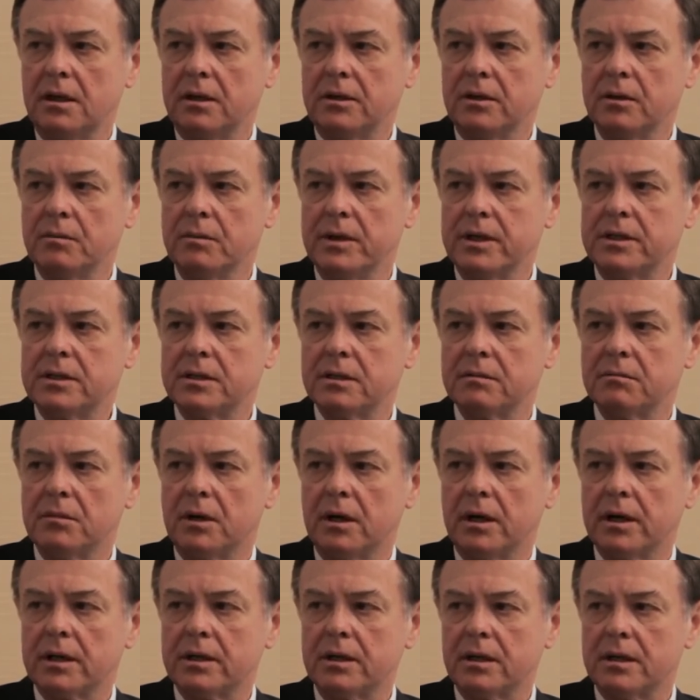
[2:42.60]
You mentioned
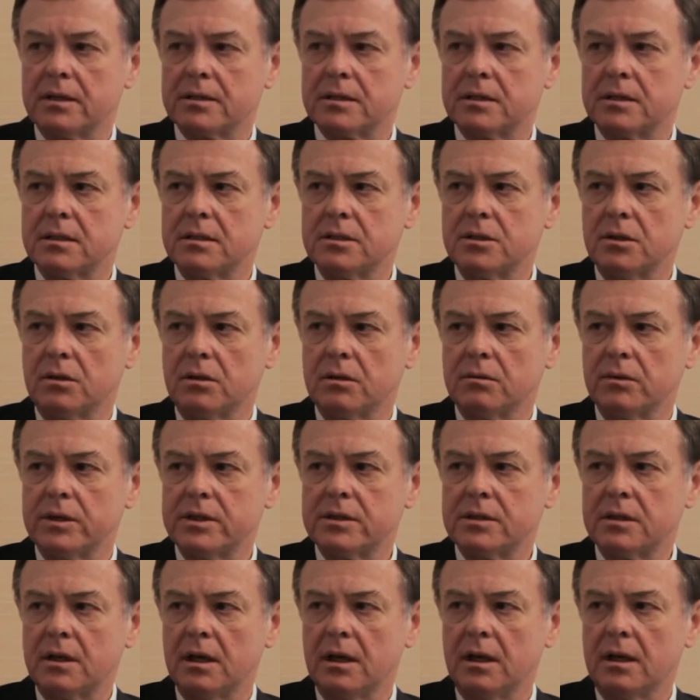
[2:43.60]
my cousin John
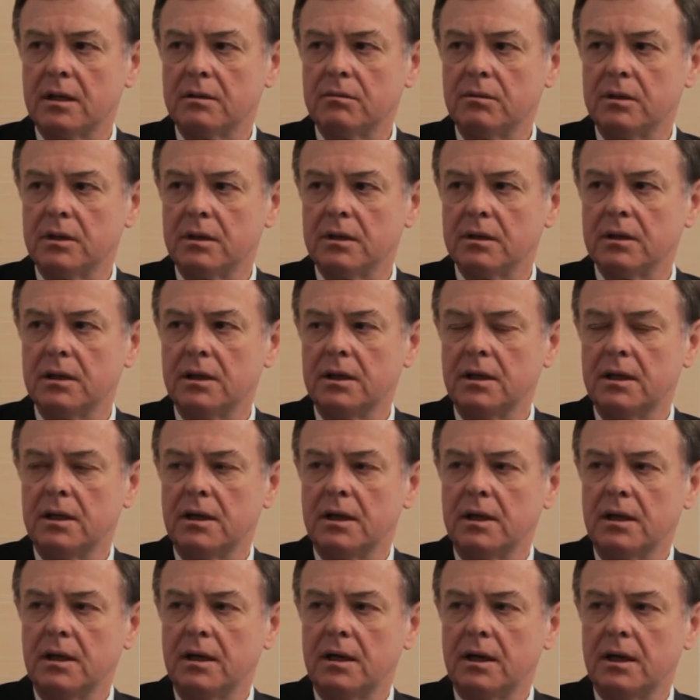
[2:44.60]
Westgarth. Well,
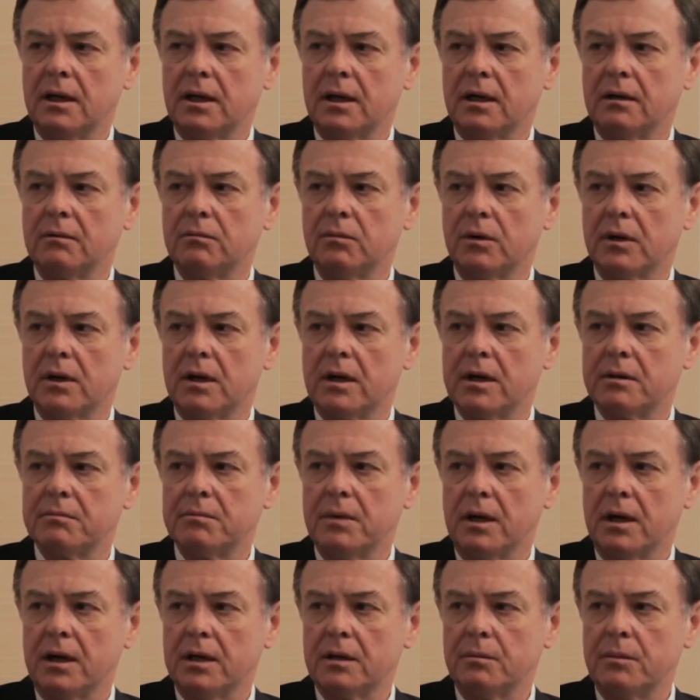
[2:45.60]
what I
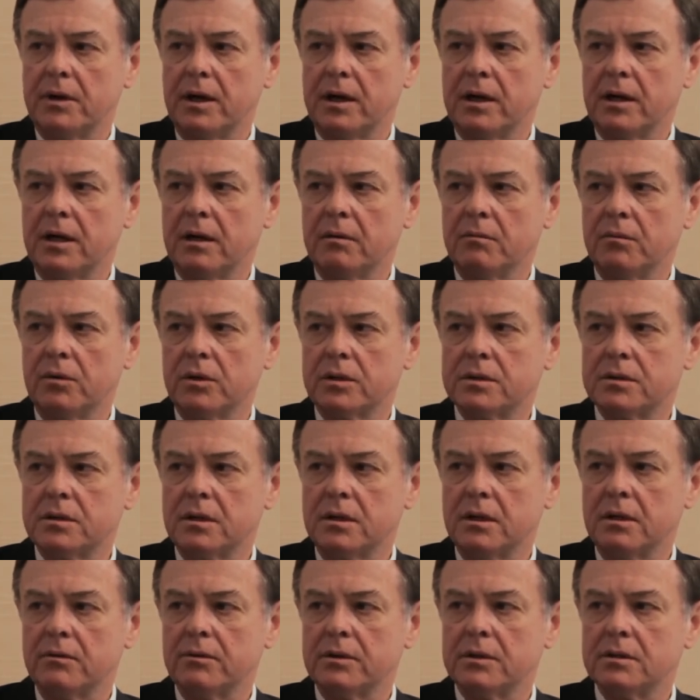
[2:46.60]
admired about him was
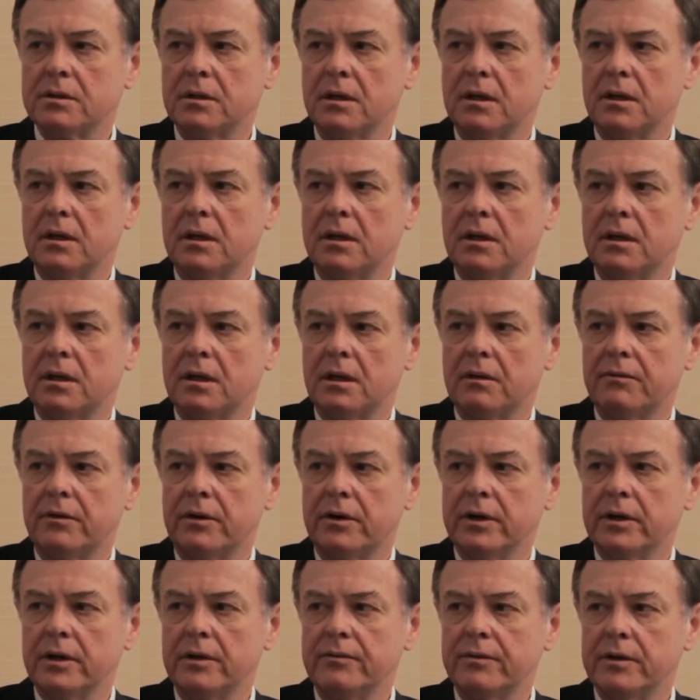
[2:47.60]
that he was a
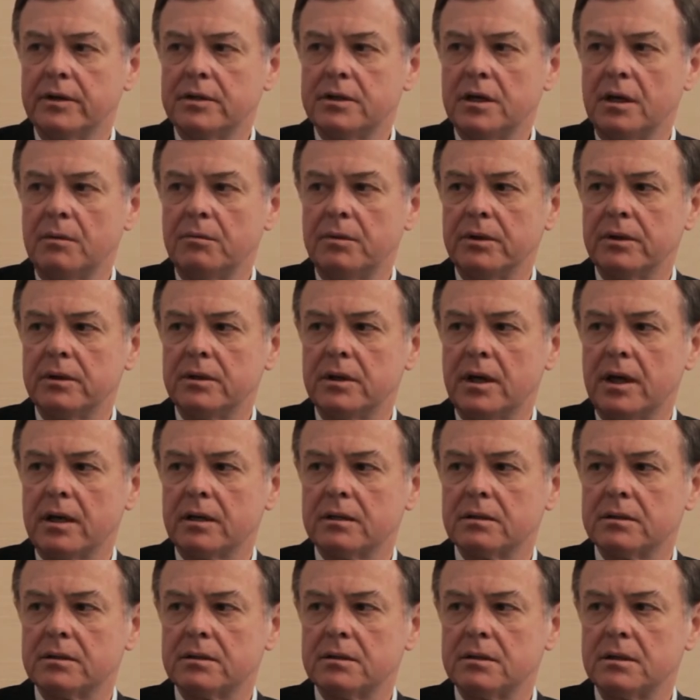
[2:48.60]
very even-tempered
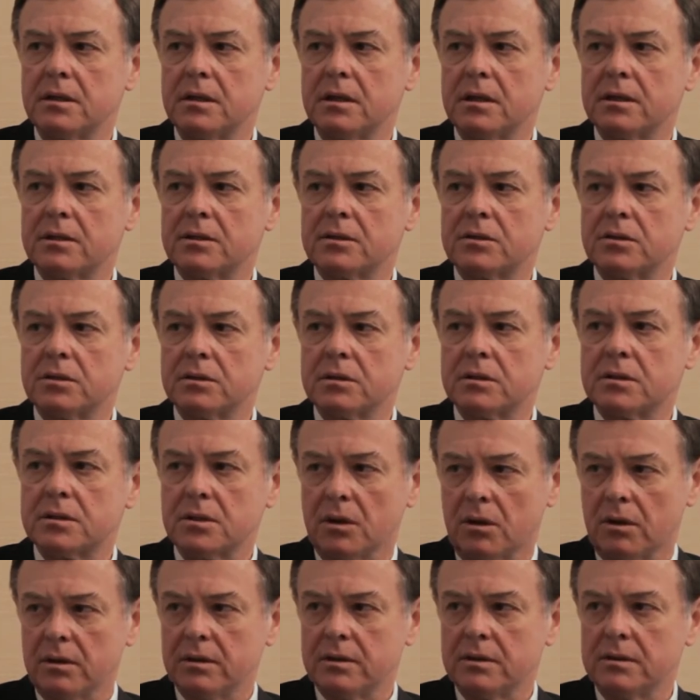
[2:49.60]
and
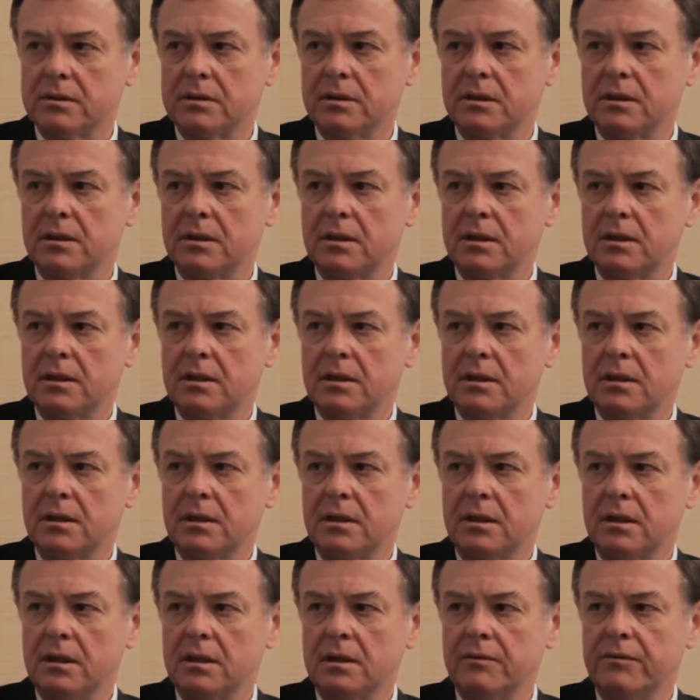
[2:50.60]
solid
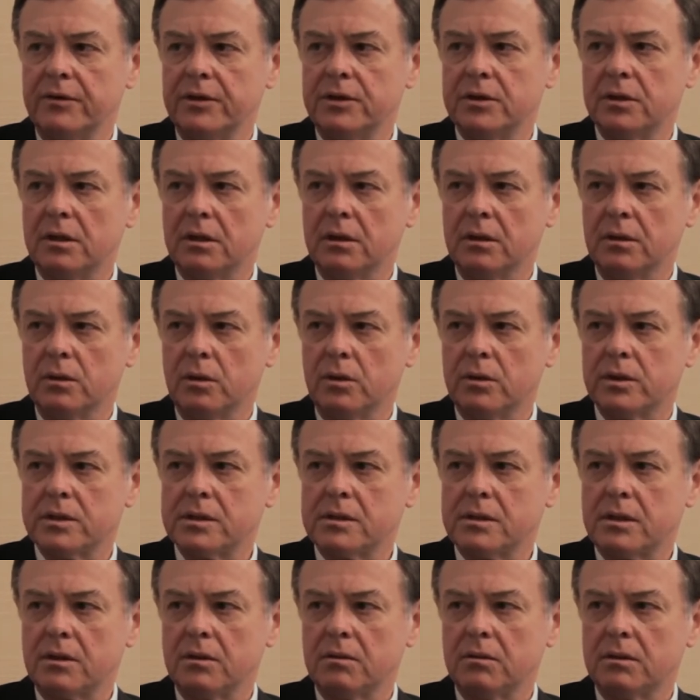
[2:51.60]
individual who
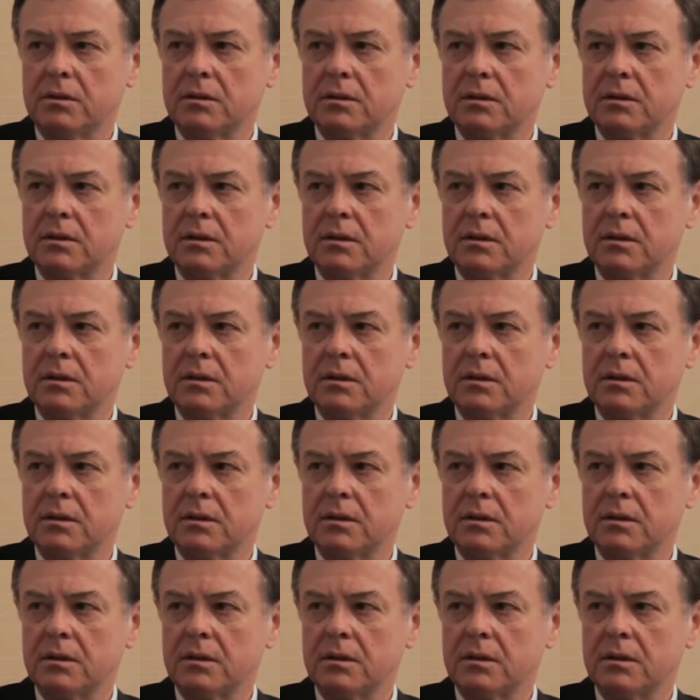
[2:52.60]
always thought